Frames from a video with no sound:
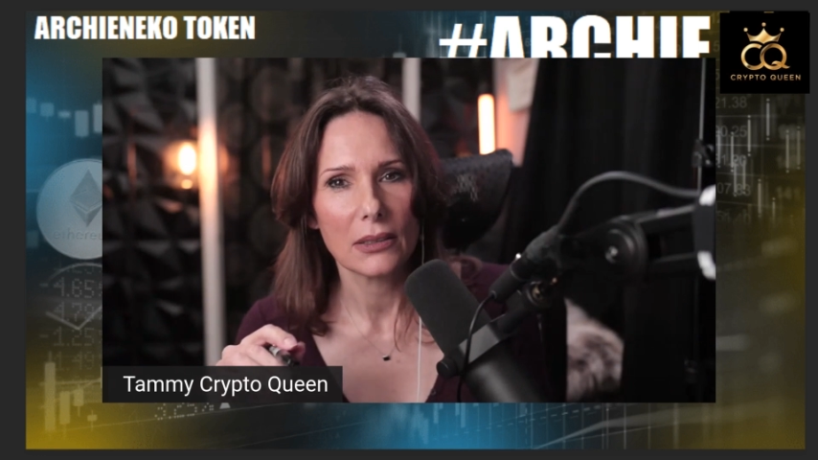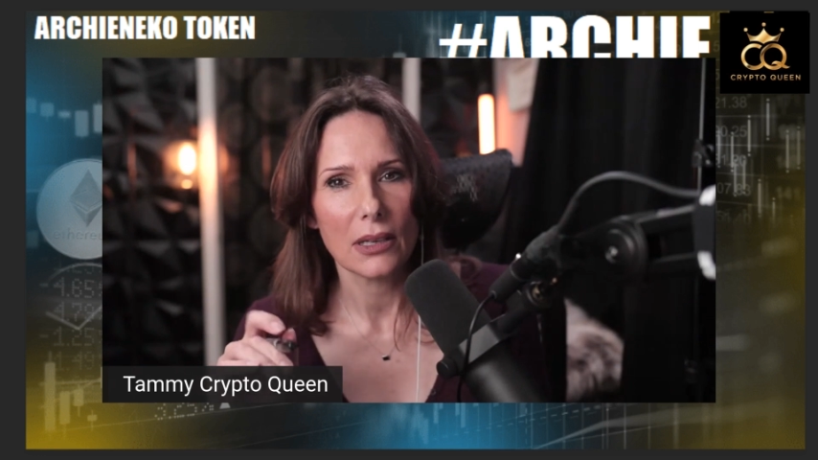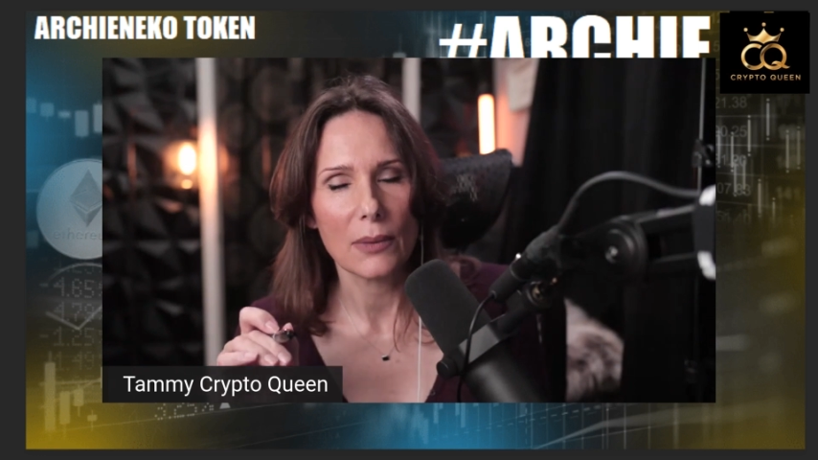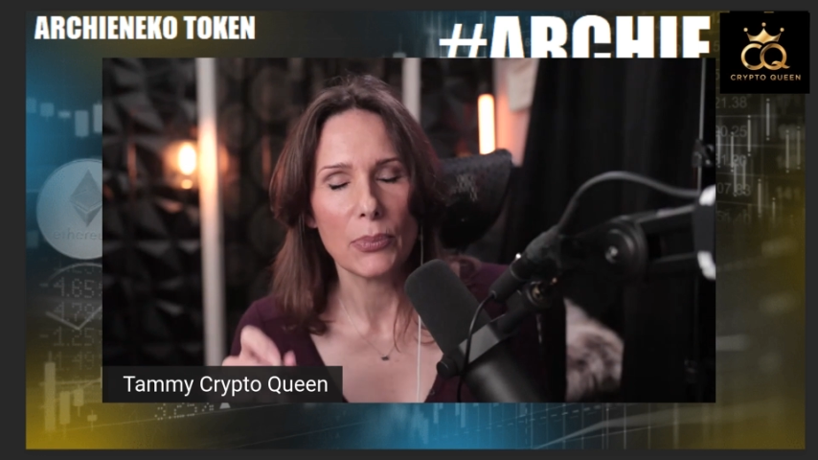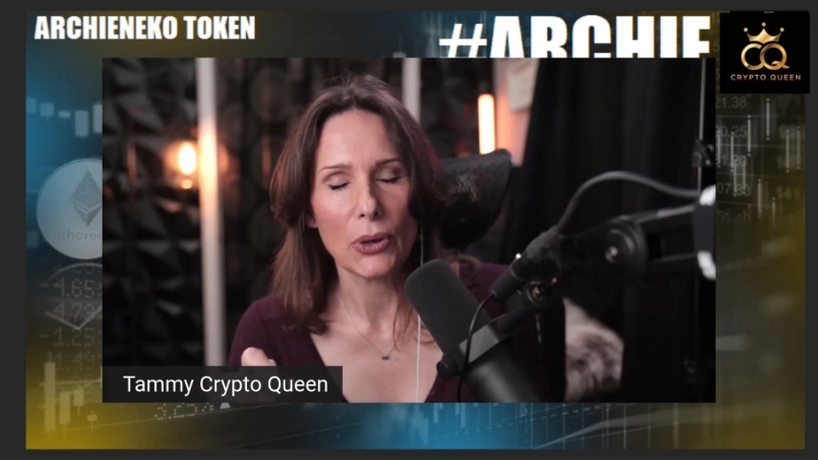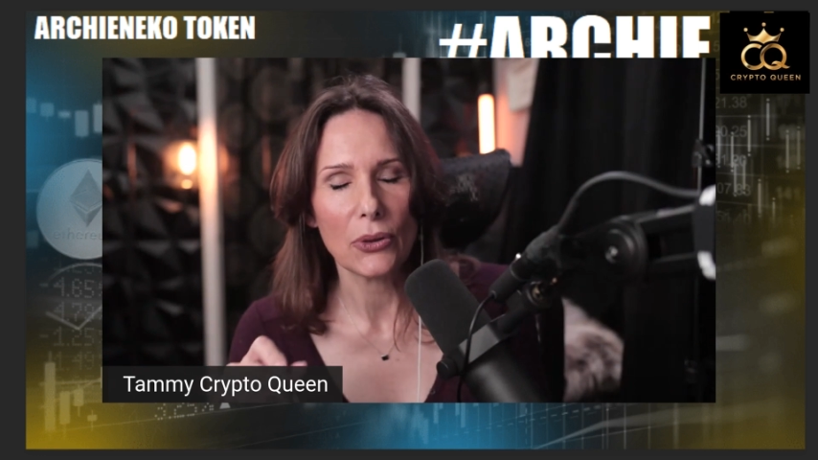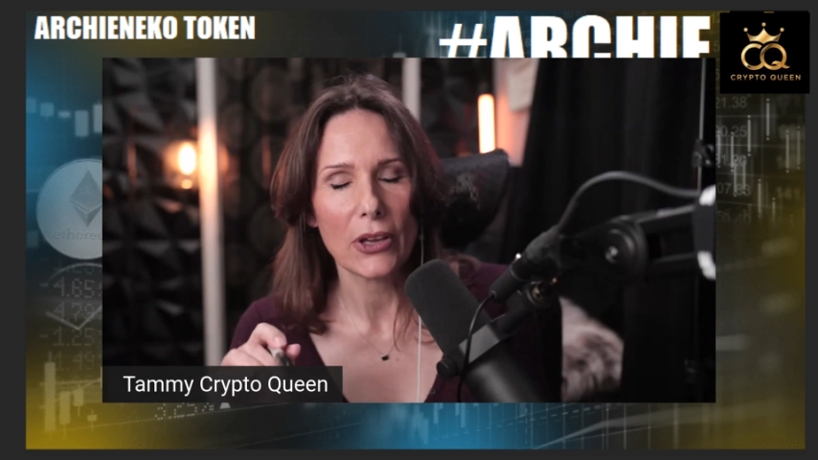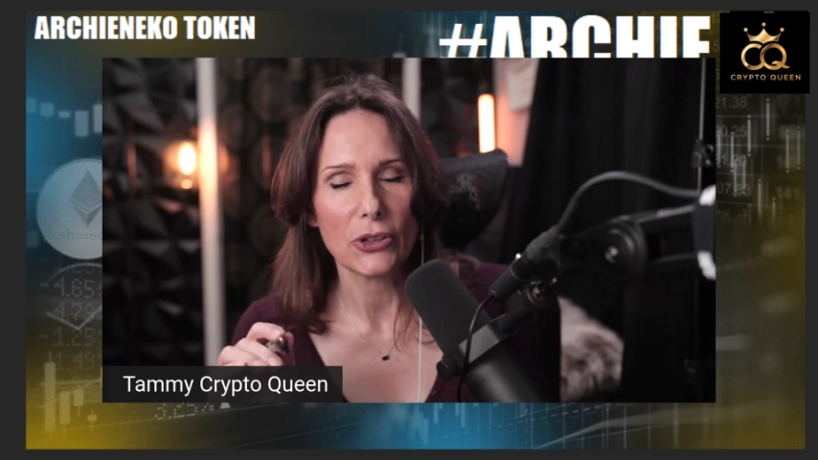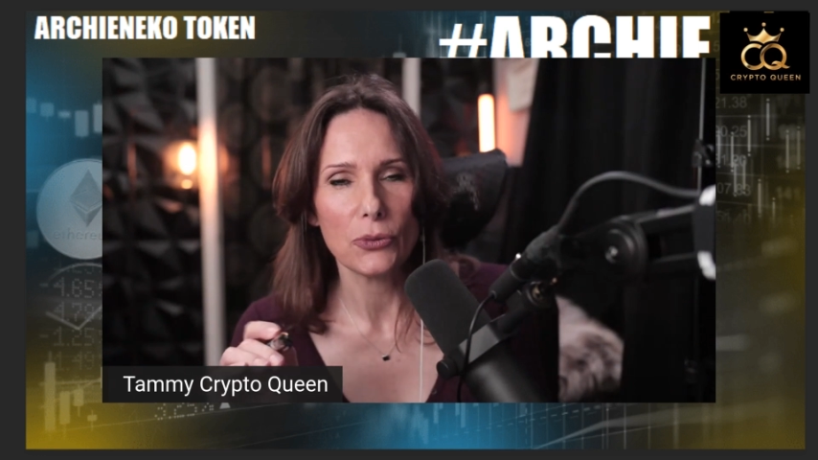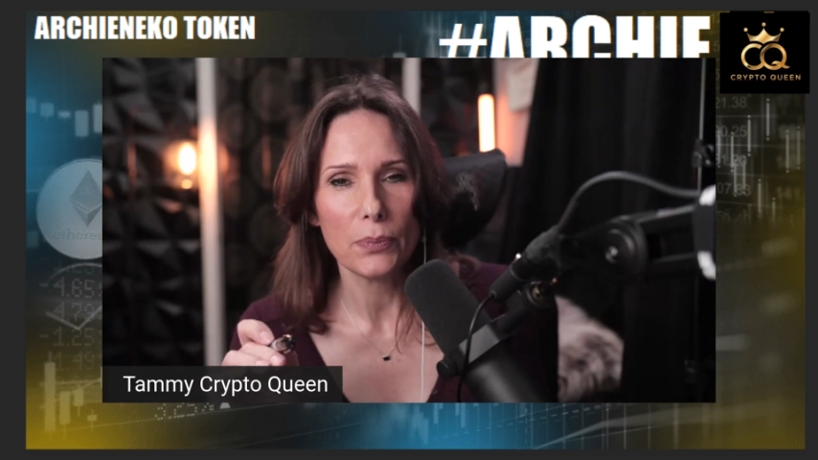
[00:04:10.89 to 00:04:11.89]
a bill that
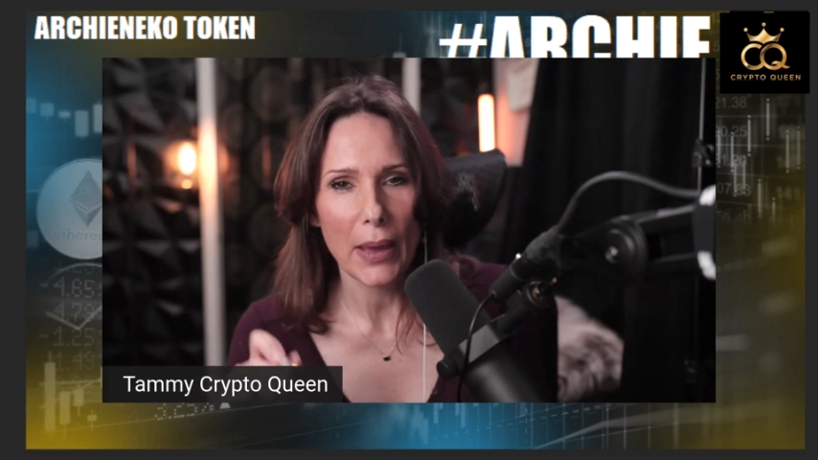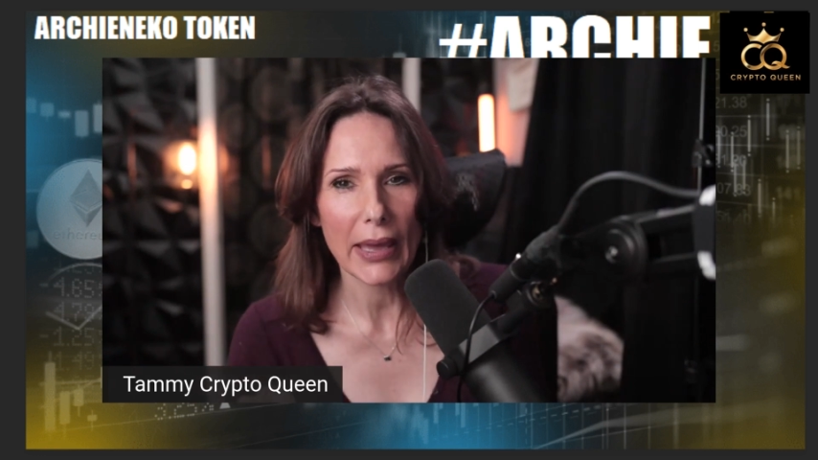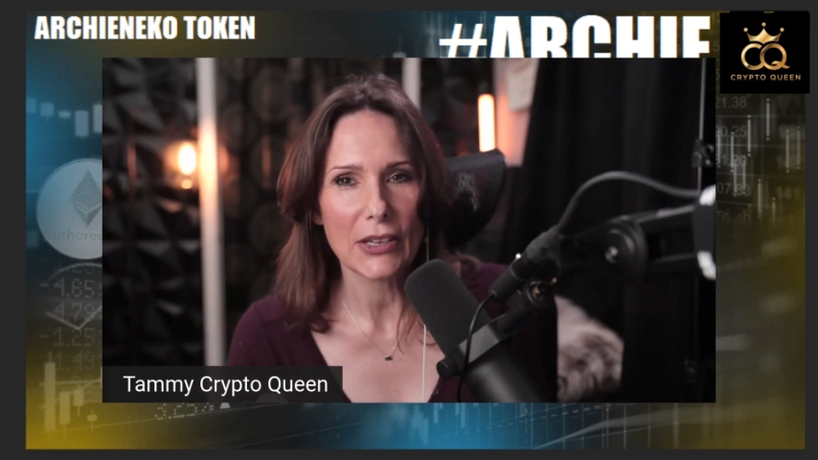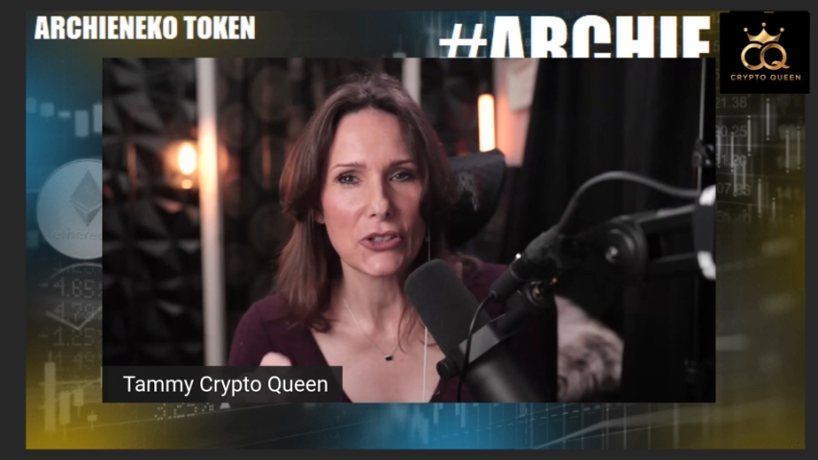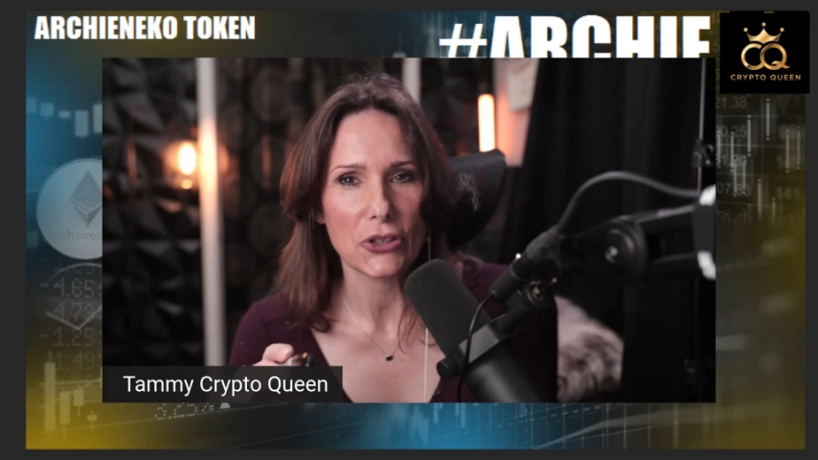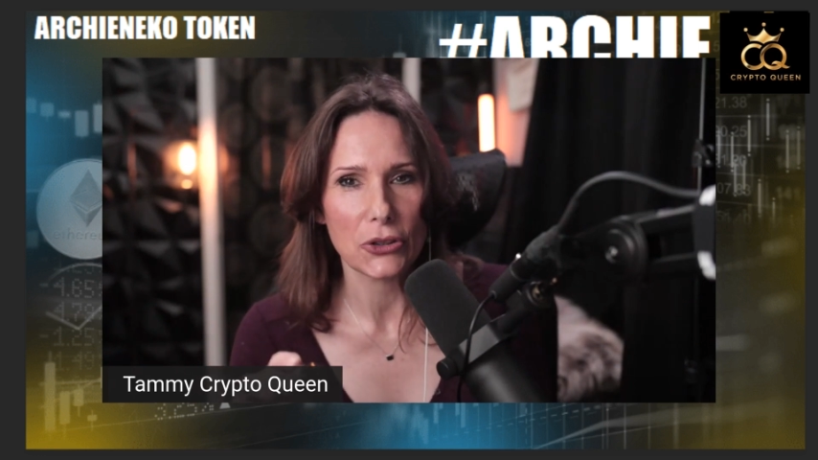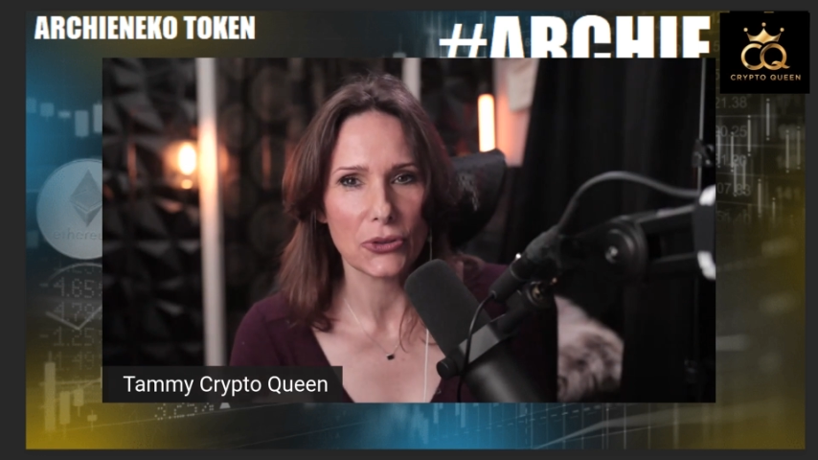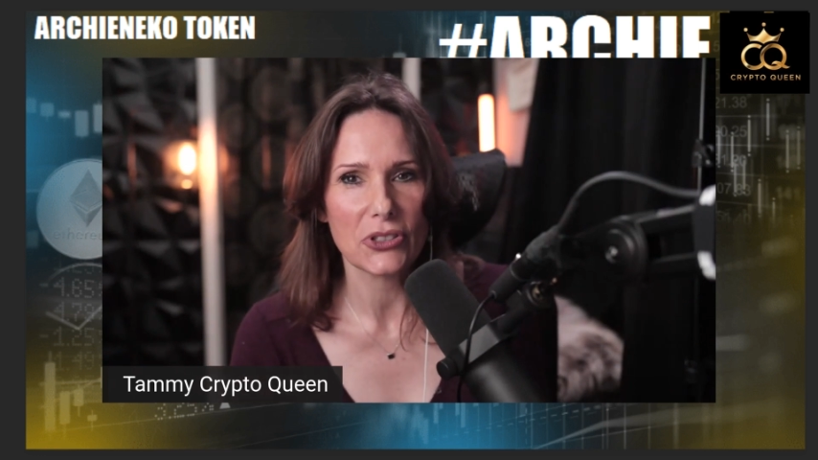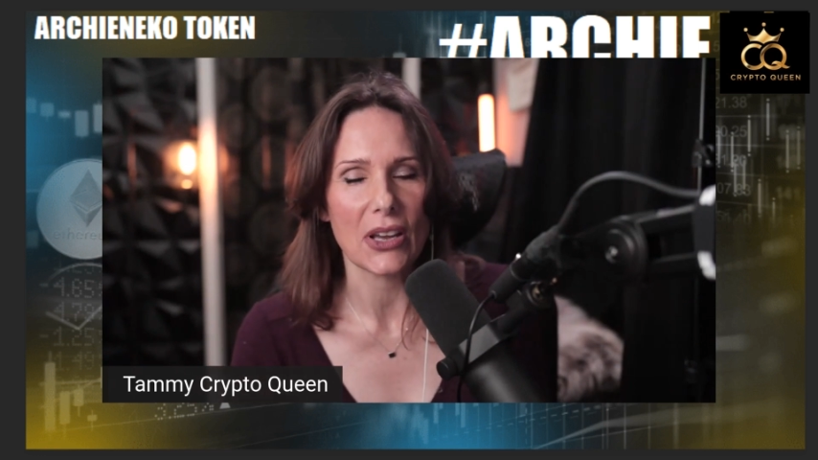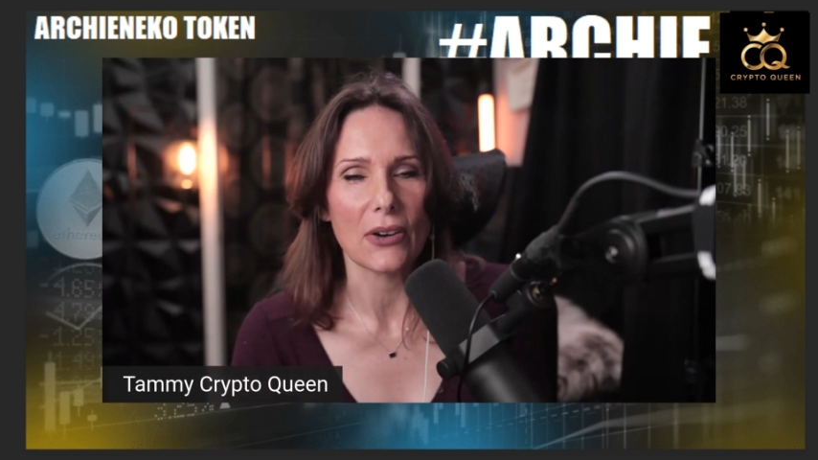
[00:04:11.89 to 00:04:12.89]
you pay to
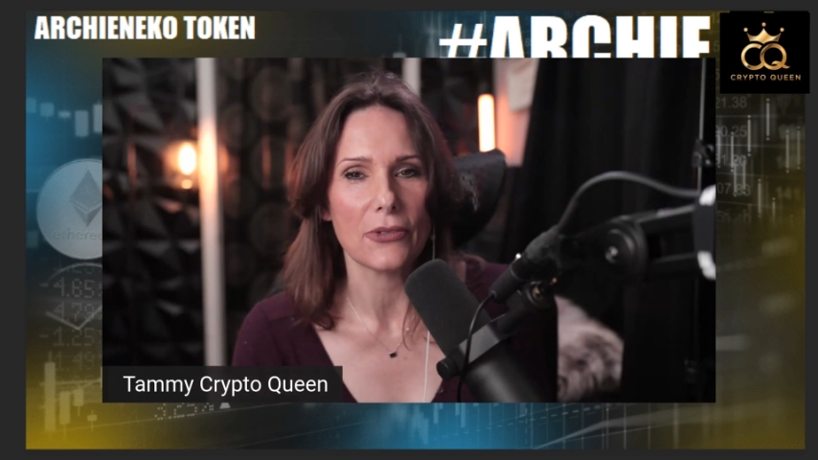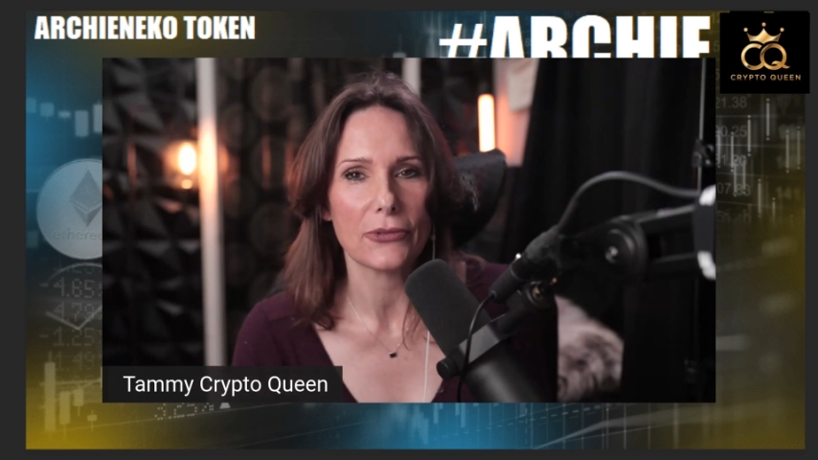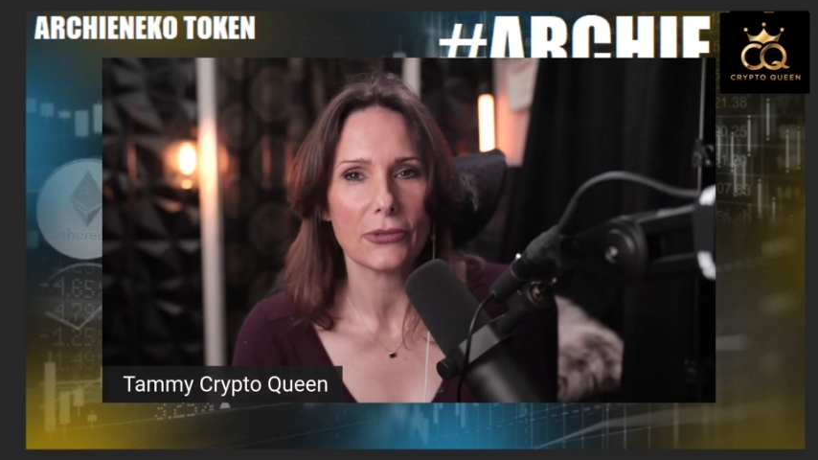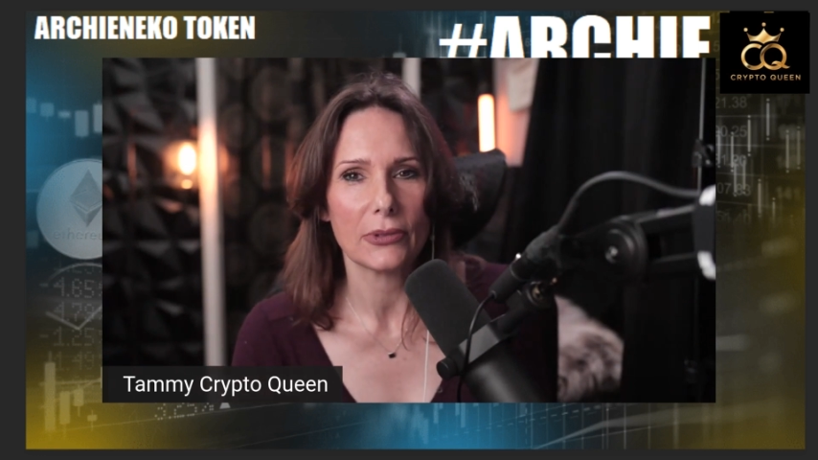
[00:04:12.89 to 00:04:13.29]
yourself